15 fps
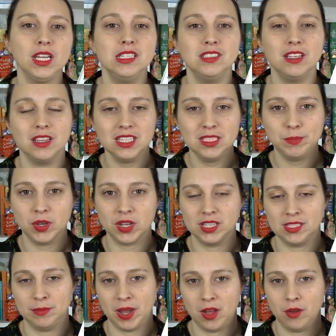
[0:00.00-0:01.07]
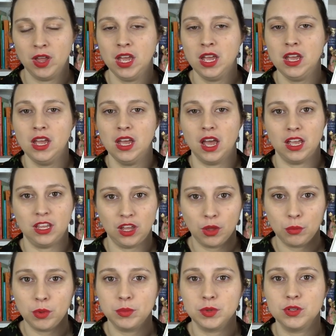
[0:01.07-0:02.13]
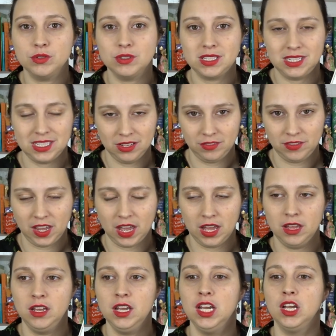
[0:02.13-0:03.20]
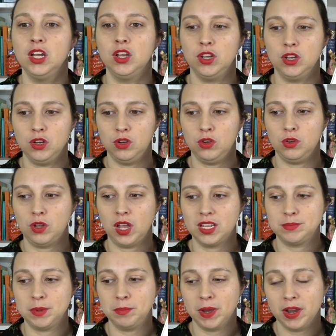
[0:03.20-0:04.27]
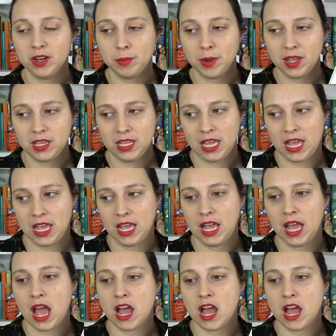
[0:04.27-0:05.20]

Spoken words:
So this book is about a young woman called Sylvia who has been married about a year,